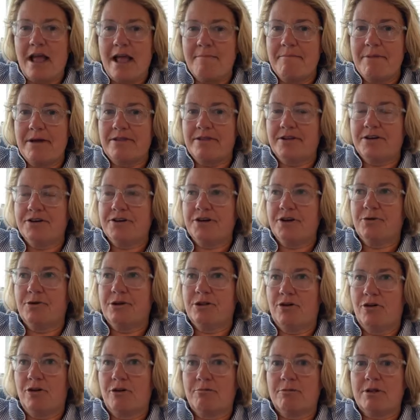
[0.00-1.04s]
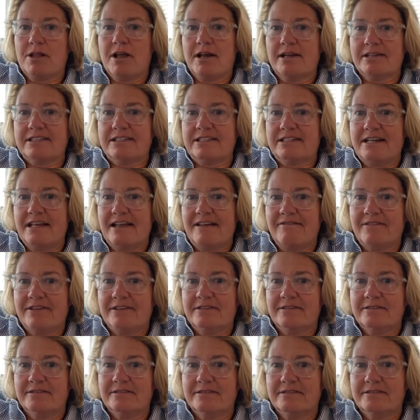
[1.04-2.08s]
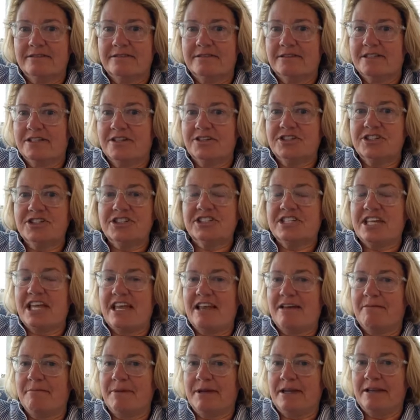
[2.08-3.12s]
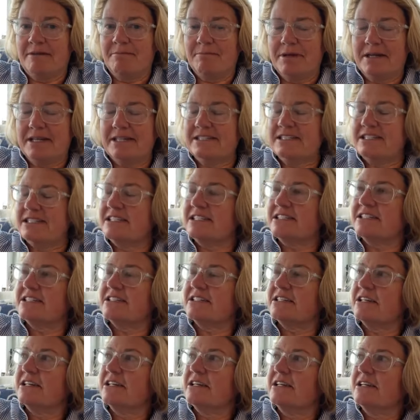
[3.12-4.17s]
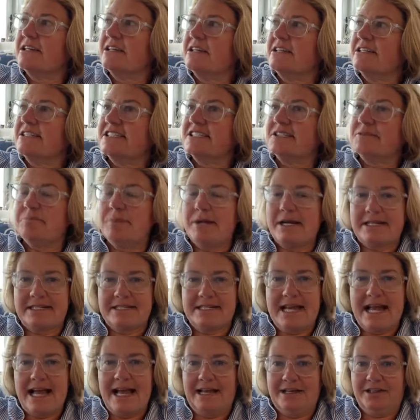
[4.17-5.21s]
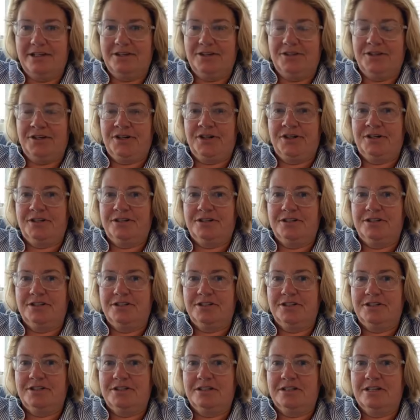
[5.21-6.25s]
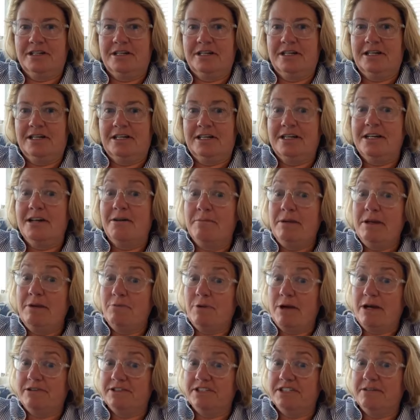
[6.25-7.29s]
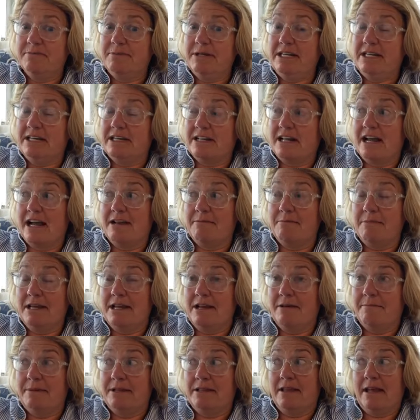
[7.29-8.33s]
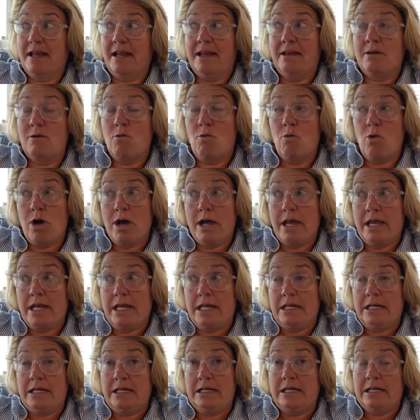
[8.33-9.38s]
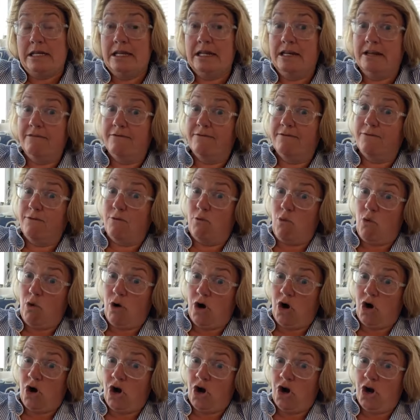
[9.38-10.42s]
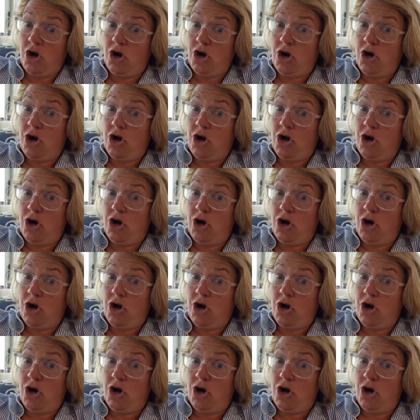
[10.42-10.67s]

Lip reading: I bet there are no alarm clocks in heaven. There just can't be because it is spectacular. Now, meanwhile, somebody had gotten me up at like 1 and at 4.